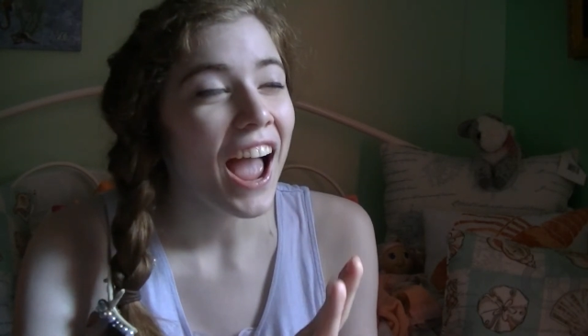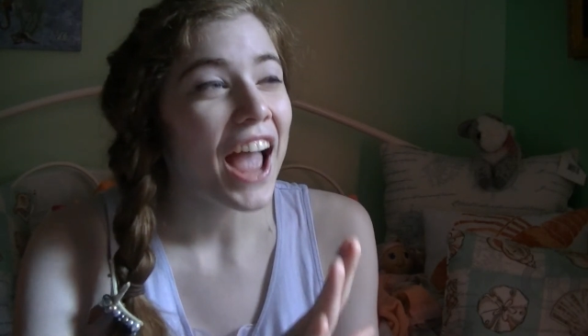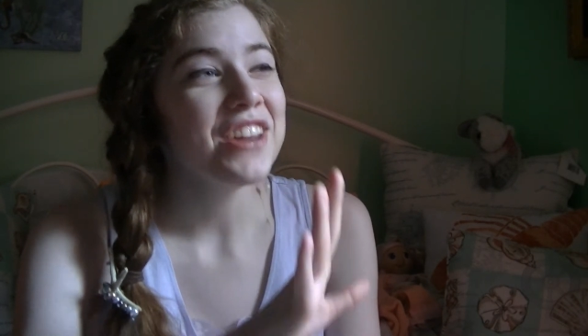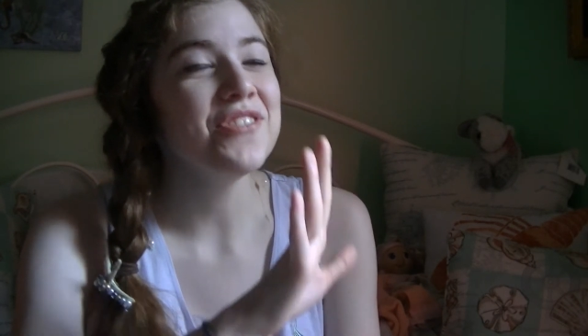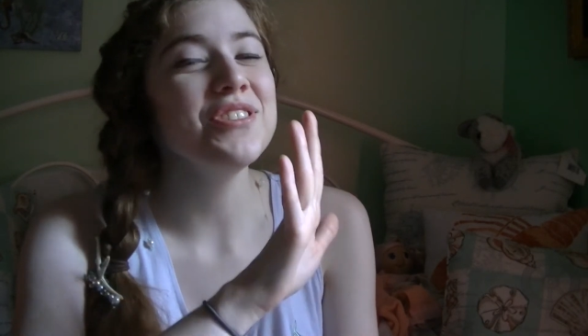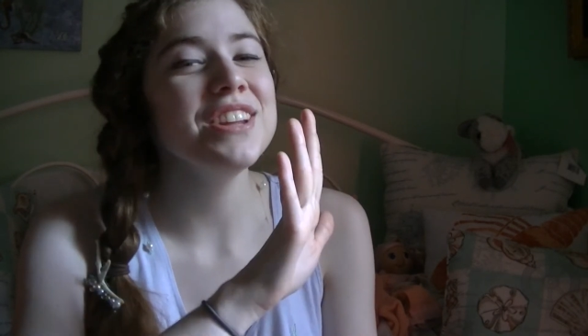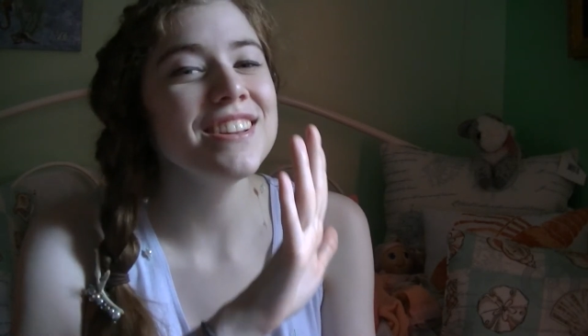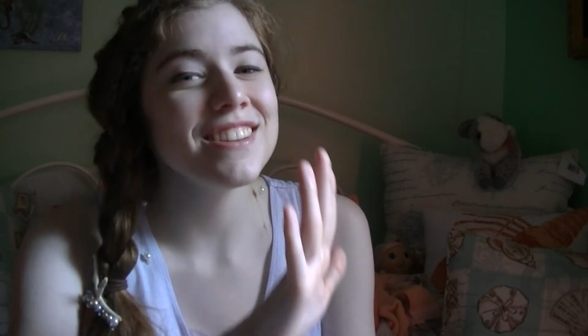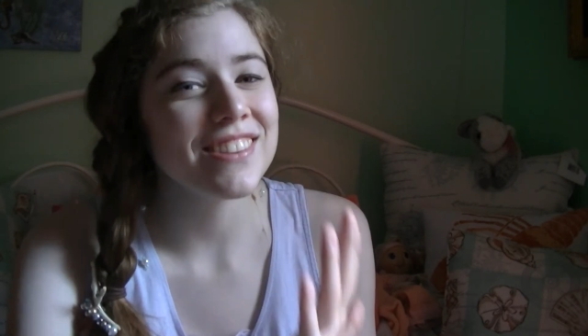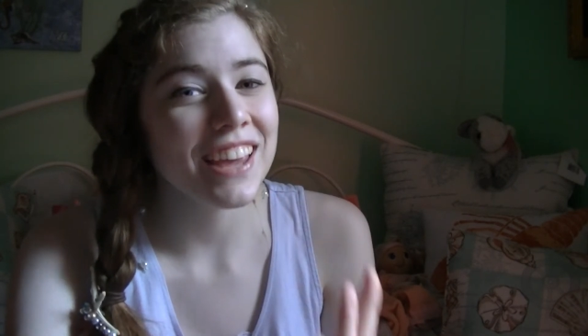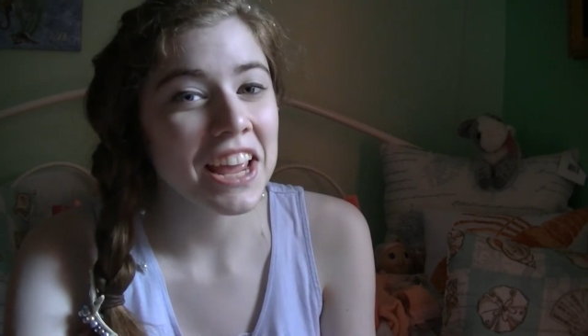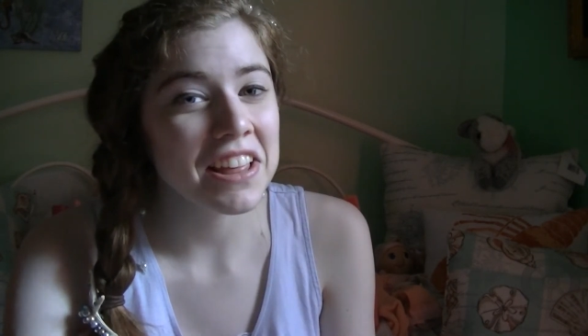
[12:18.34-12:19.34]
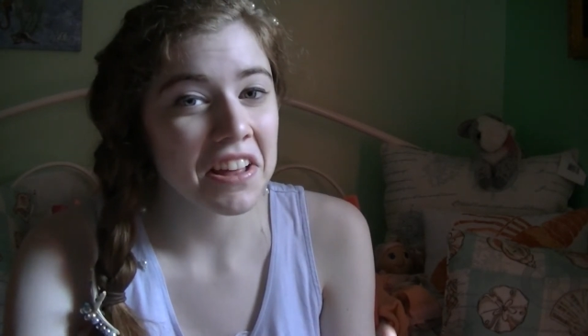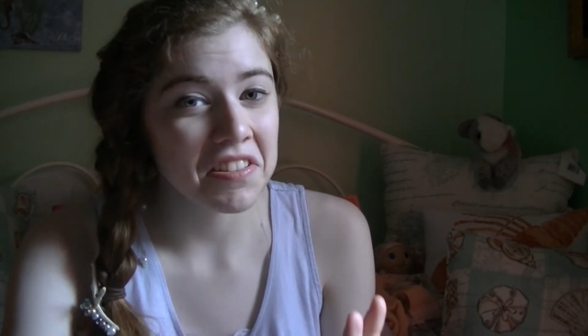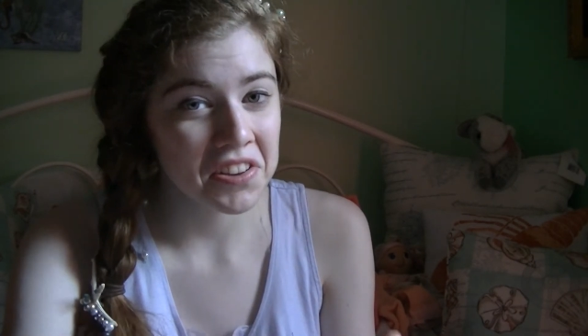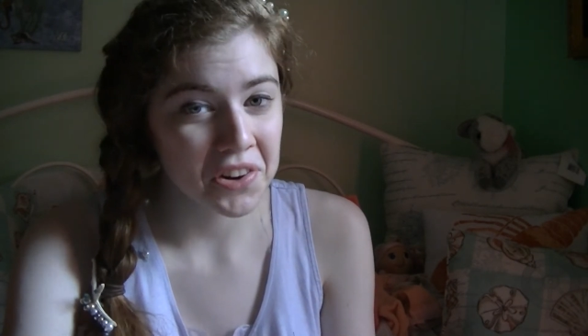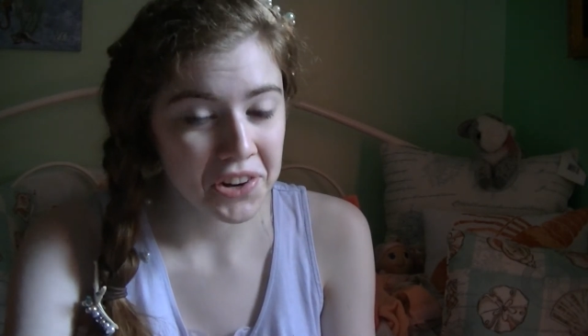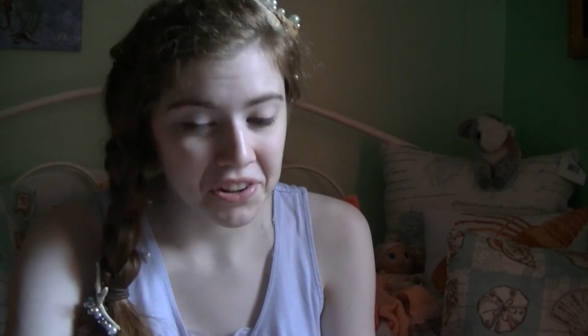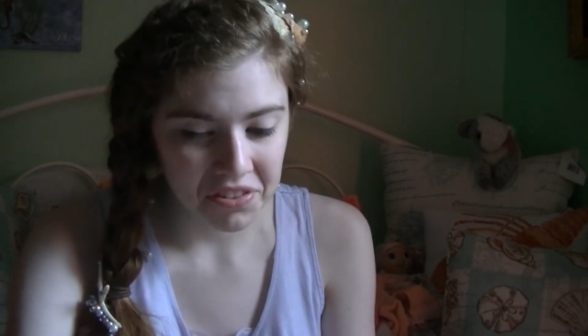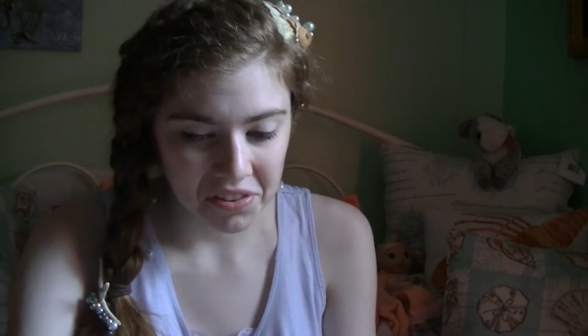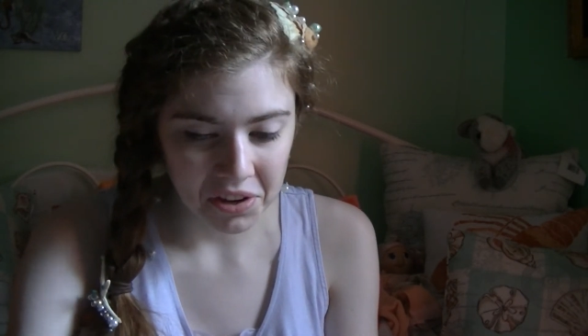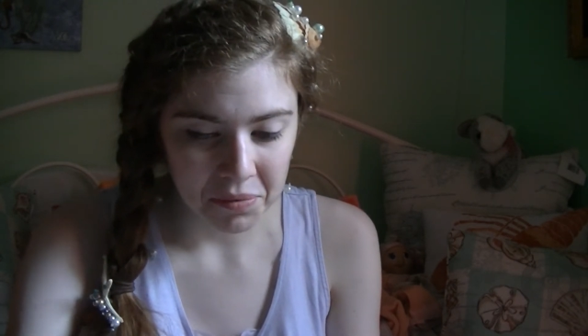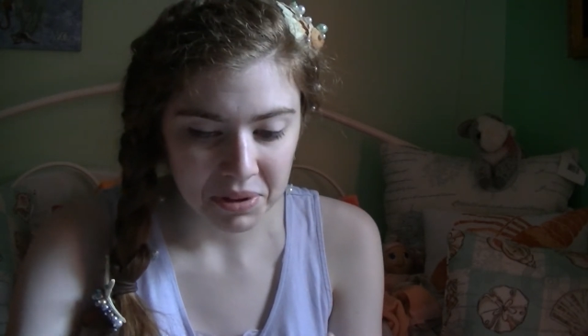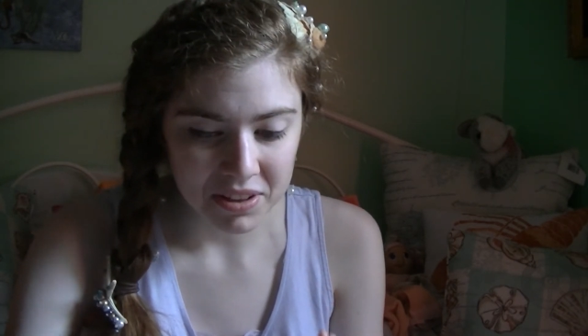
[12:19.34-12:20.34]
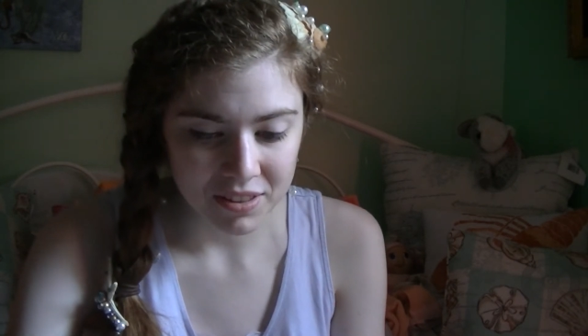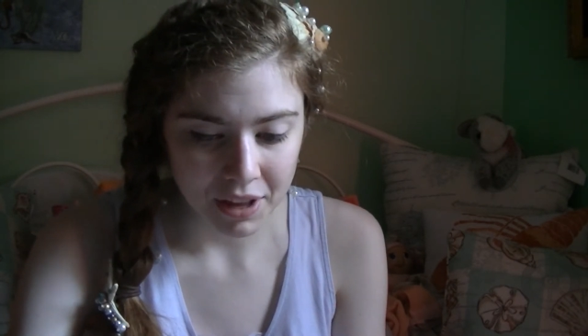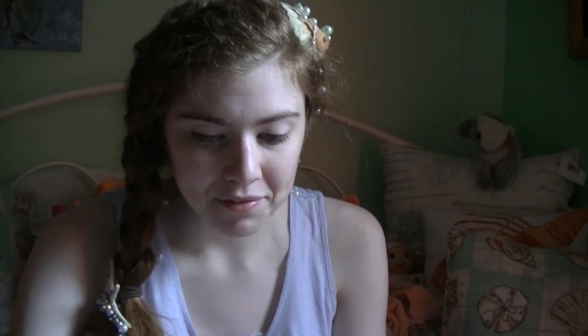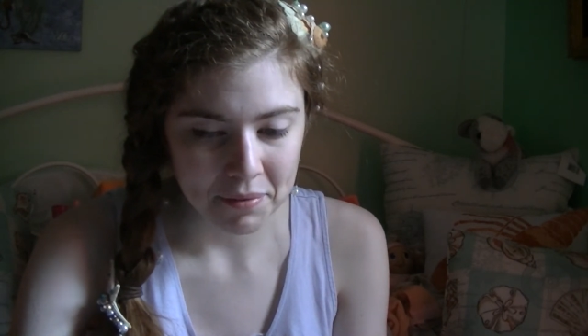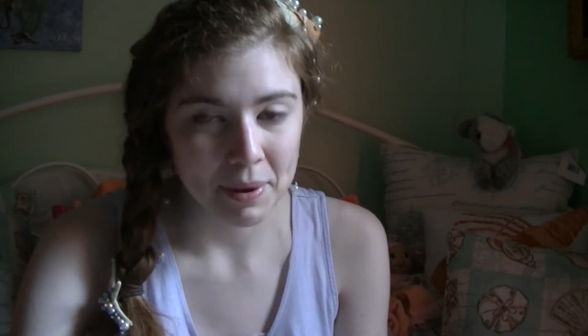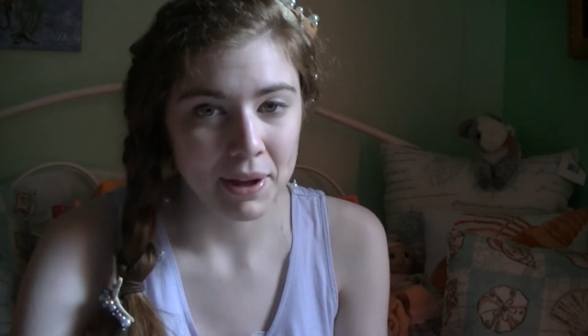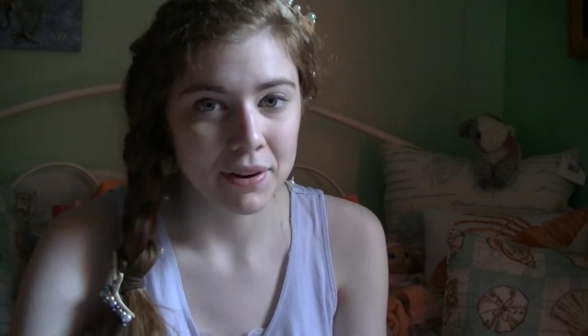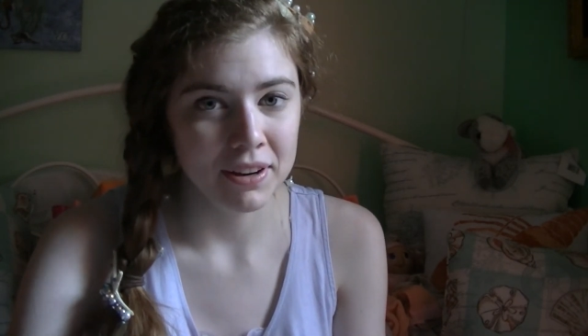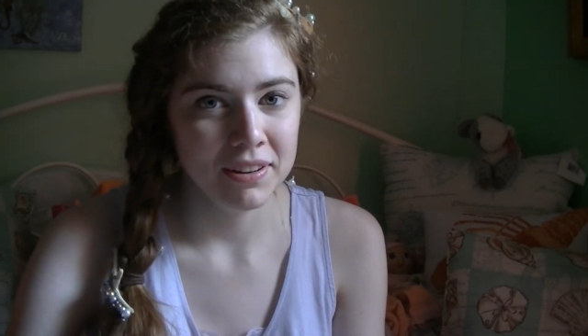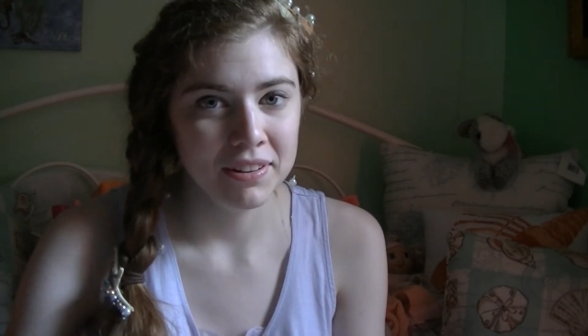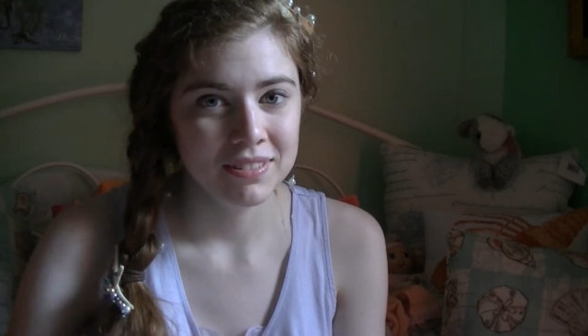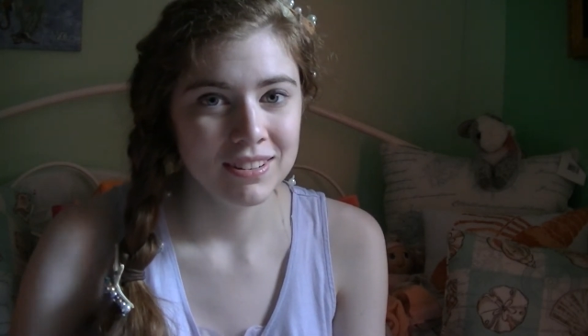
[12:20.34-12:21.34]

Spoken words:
you need to take that seriously and be safe about it.